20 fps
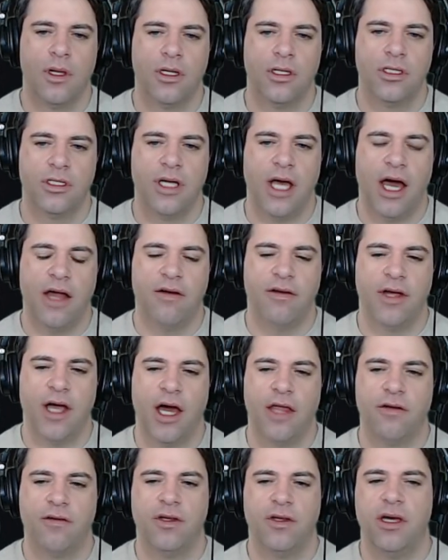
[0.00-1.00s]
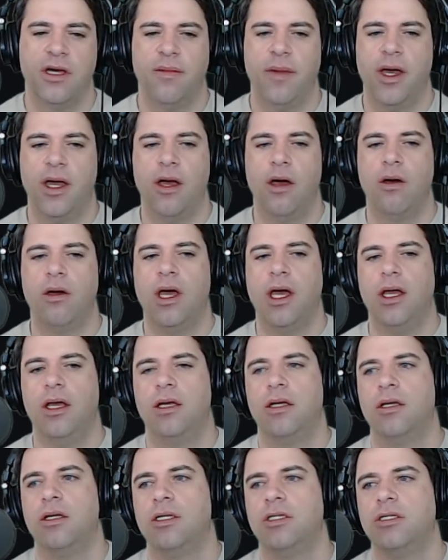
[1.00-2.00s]
Scatter gather DMA. Okay,
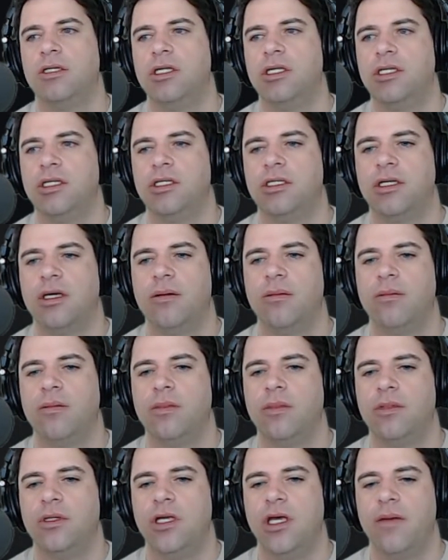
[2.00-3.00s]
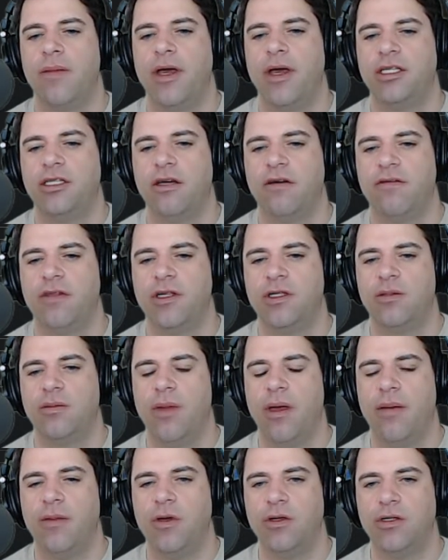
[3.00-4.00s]
so this is some DMA stuff that's
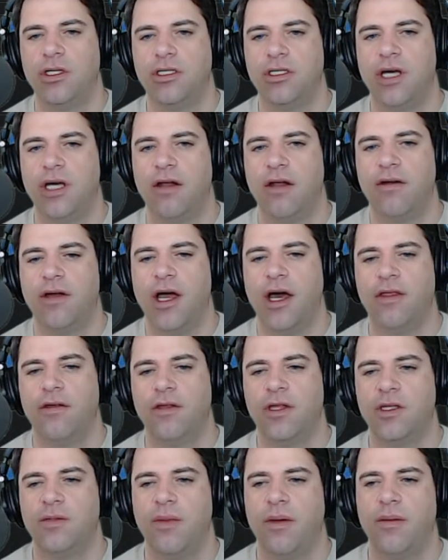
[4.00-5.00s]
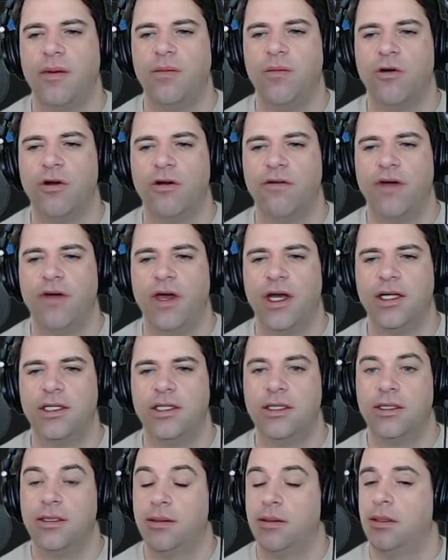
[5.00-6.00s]
maybe using scatter gather. That's maybe more
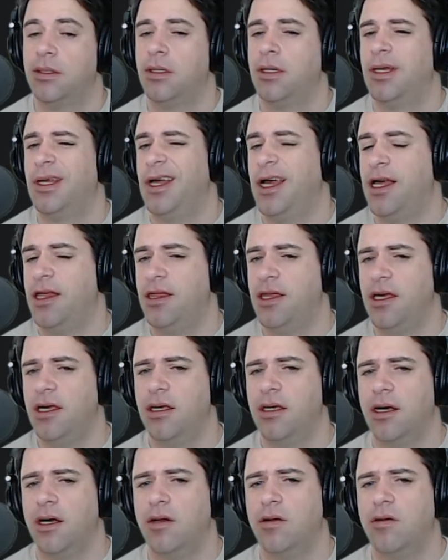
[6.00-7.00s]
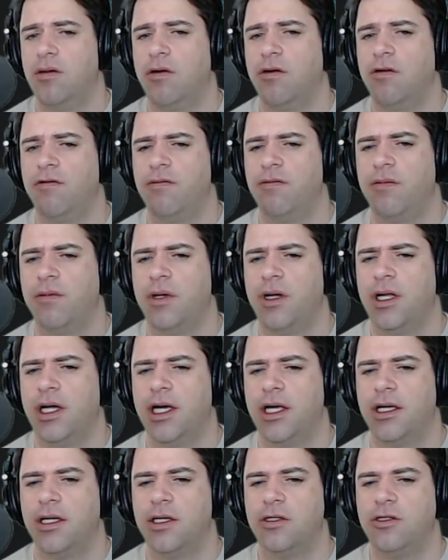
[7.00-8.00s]
advanced. I think, I don't know if
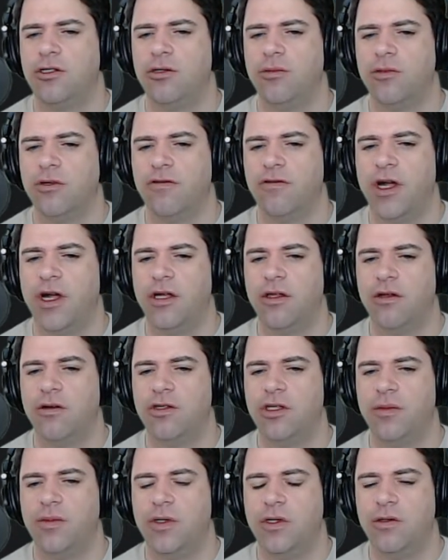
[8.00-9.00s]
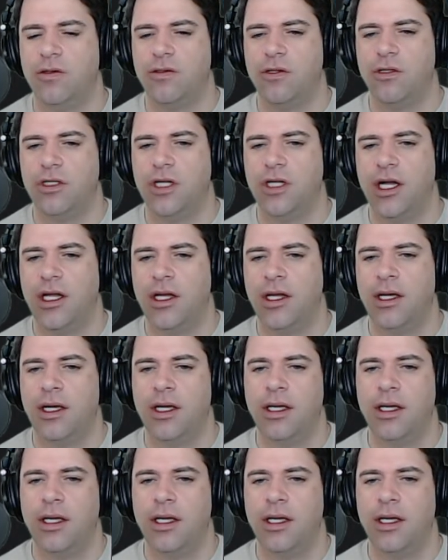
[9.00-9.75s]
like consumer regular GPUs use that.